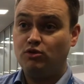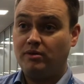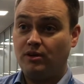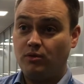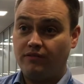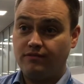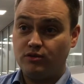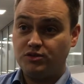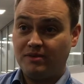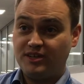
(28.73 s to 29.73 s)
mobile
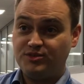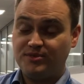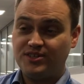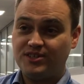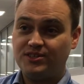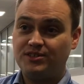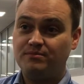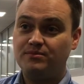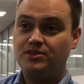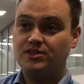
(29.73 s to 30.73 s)
workforce management
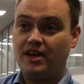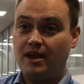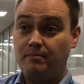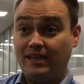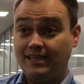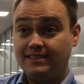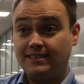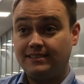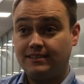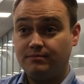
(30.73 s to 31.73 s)
systems, uh, billing
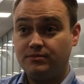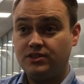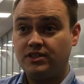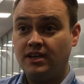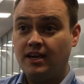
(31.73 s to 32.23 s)
systems.